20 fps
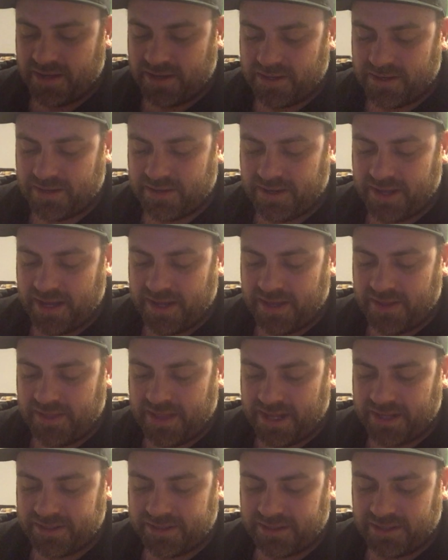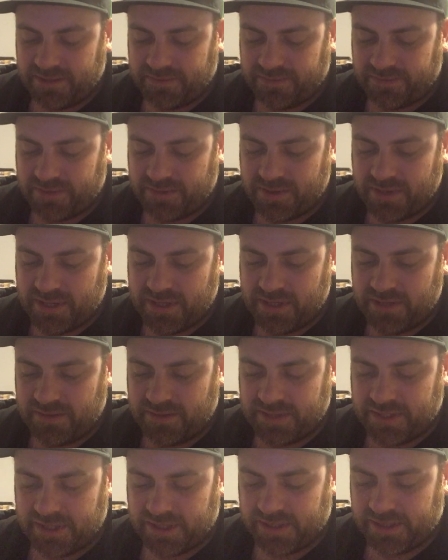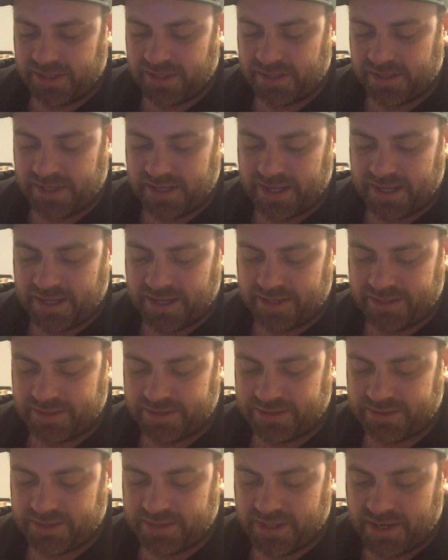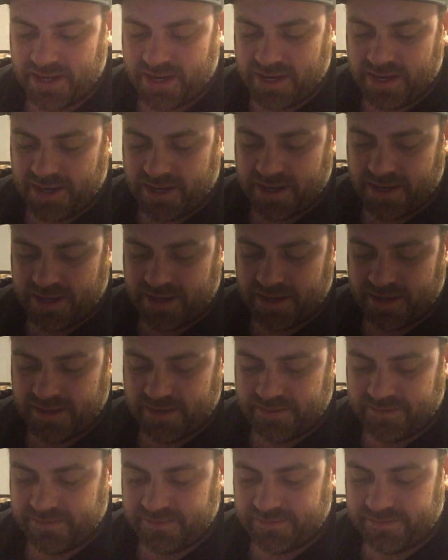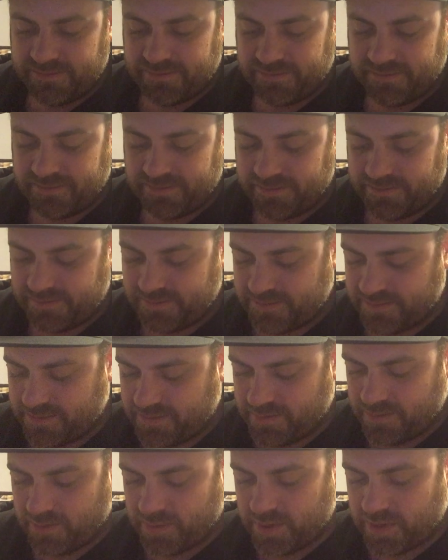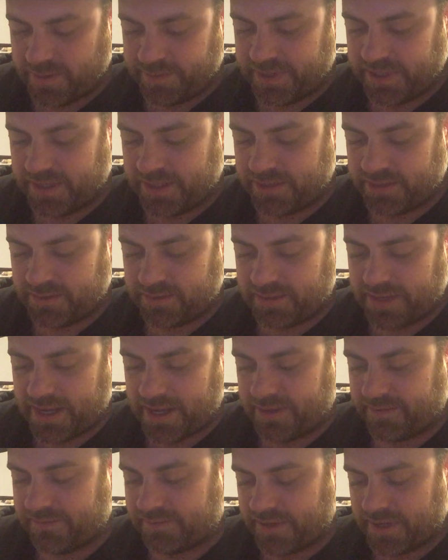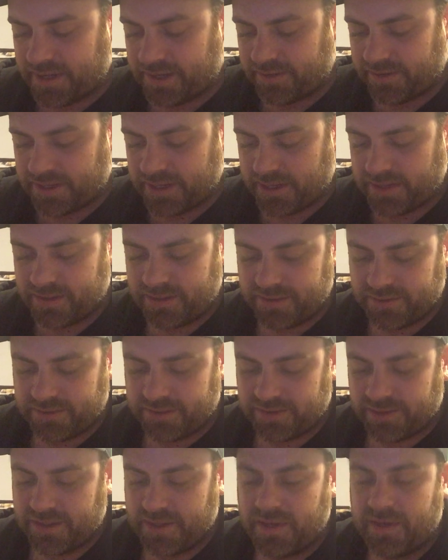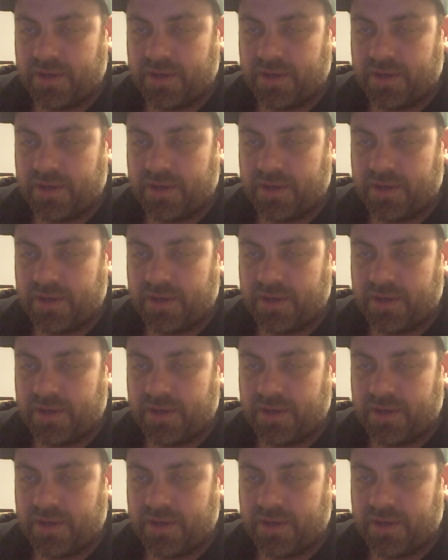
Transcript: And that's it for the utility lands. Well, I mean, I do have... okay, here's